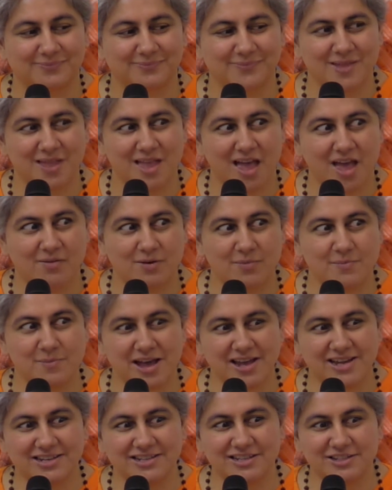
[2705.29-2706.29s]
Our
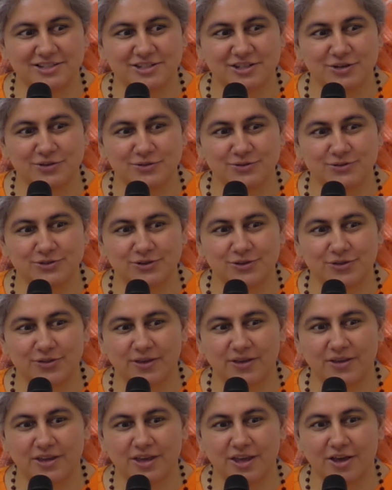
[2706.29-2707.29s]
mind is used to
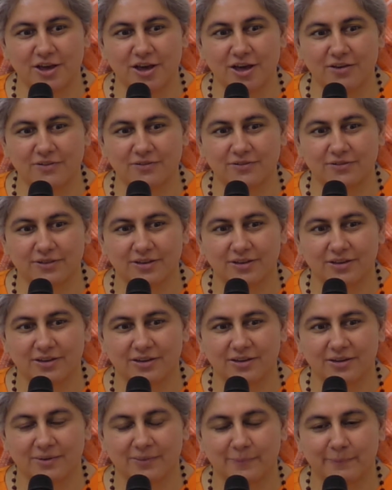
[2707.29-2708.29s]
thinking of
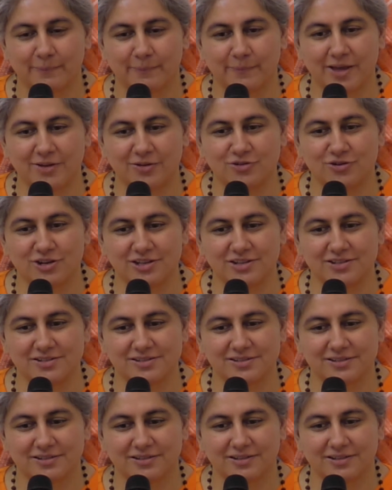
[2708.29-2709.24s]
boundaries.